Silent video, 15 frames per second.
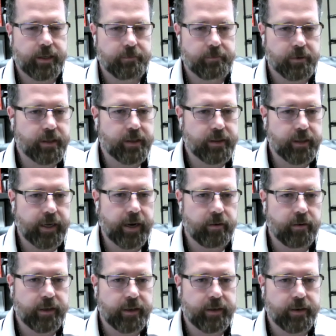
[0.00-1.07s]
within the
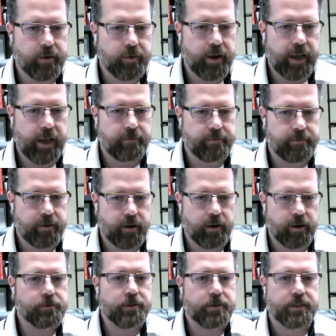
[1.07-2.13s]
area and don't have
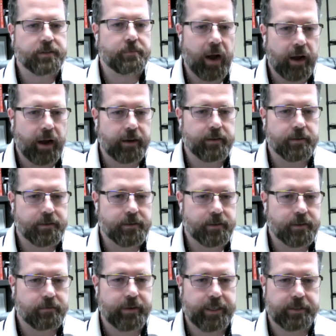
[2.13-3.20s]
hundreds of miles
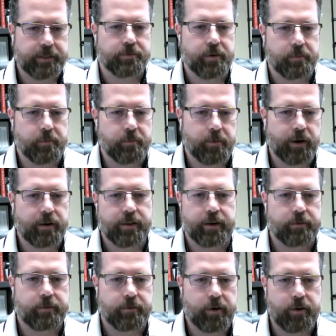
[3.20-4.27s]
to reach from where
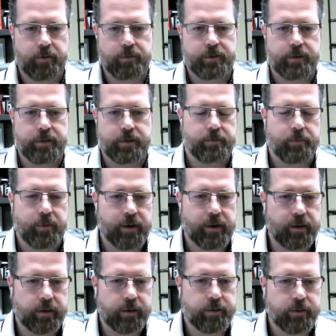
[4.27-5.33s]
they're grown to where
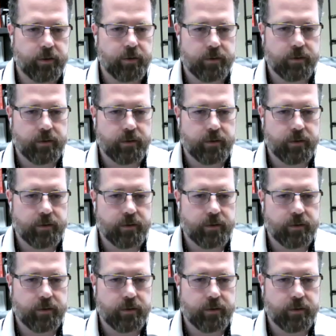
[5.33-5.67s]
they're sold.